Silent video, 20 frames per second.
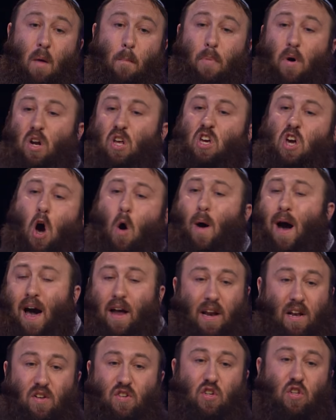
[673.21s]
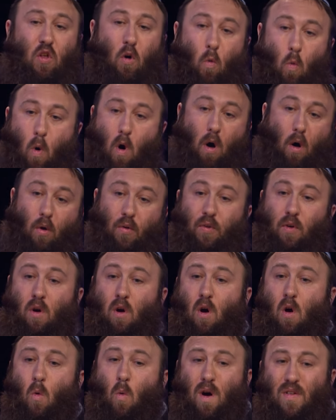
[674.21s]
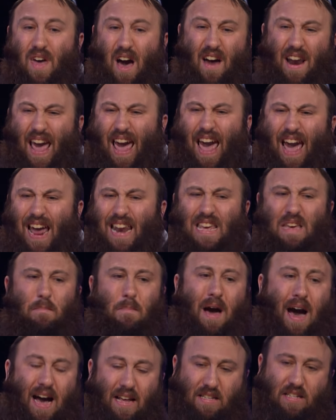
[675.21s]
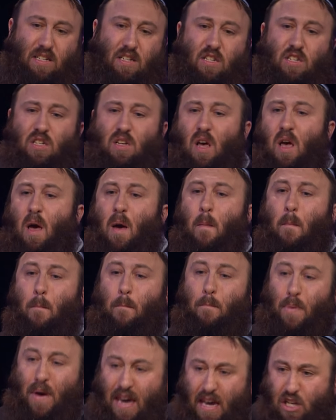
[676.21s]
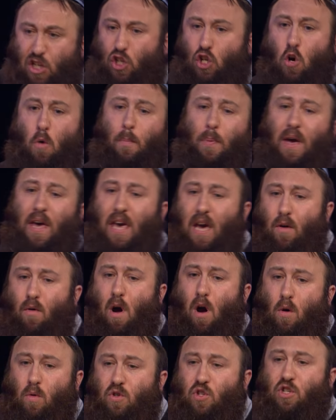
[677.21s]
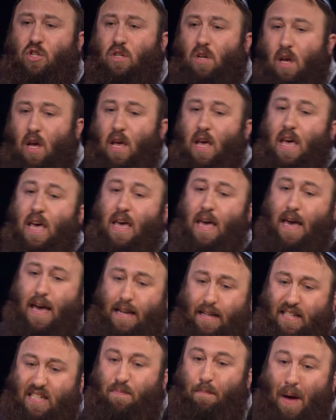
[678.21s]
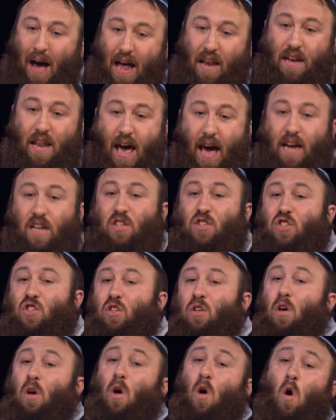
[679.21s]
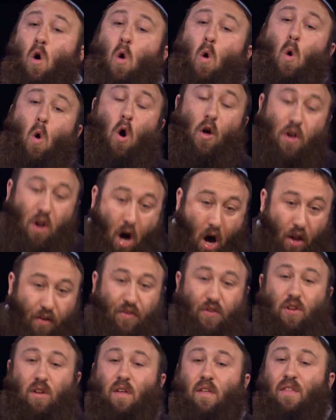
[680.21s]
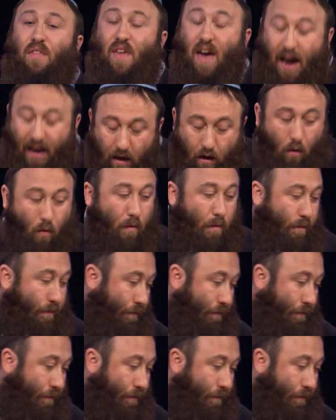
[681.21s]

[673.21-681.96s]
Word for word: But go out into the world without any masks. Be superheroes in spandex or not. Thank you.